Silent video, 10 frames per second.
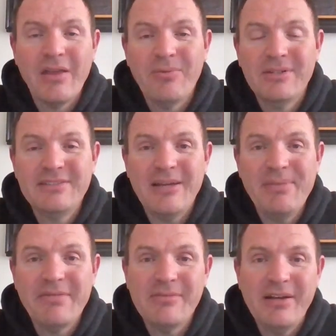What's up,
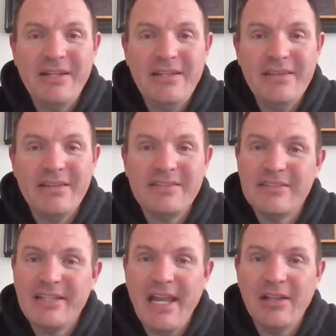everybody? This
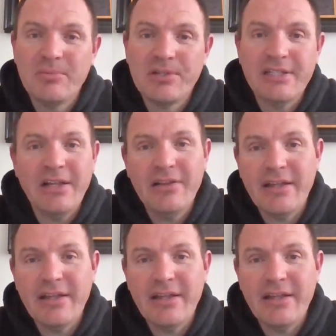is Caleb Rundell,